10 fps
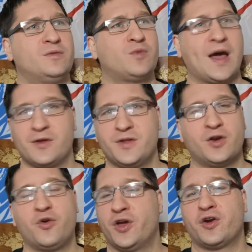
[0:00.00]
rather
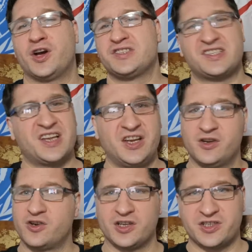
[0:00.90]
than going across the city
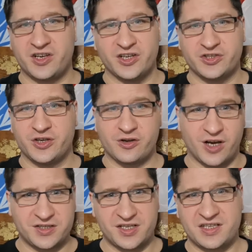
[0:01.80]
or across the country or
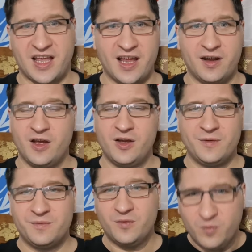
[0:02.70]
across the state,
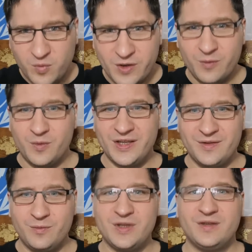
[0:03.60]
we
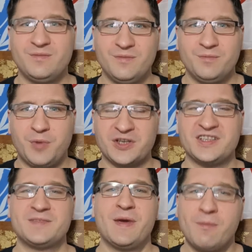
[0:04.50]
we we
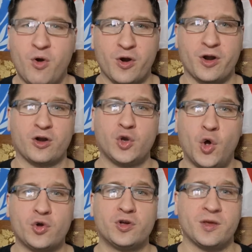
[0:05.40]
participate more in our
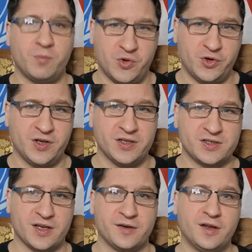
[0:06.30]
local
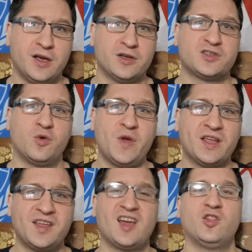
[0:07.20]
communities and so we
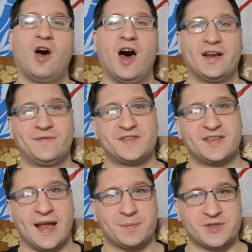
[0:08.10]
can take a lot of
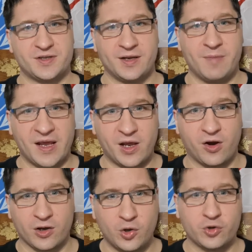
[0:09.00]
steps in making
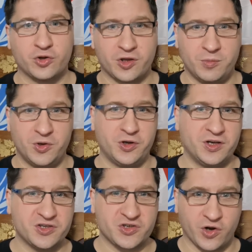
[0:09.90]
our local
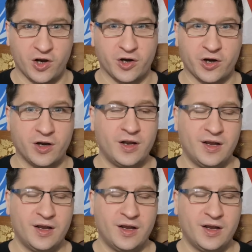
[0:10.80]
community stronger